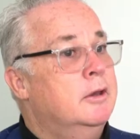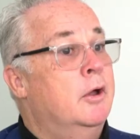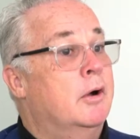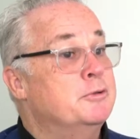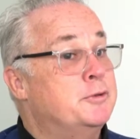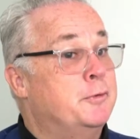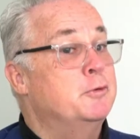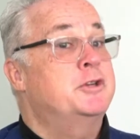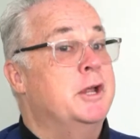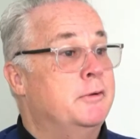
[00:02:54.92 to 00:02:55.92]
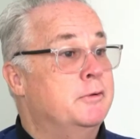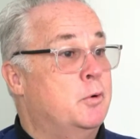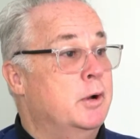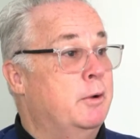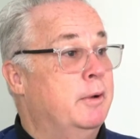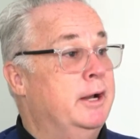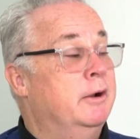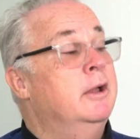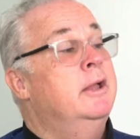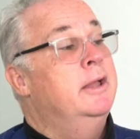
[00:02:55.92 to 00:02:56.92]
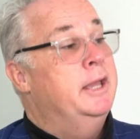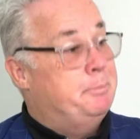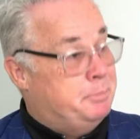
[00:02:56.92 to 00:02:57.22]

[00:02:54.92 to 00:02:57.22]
No, I was the first time coin grader at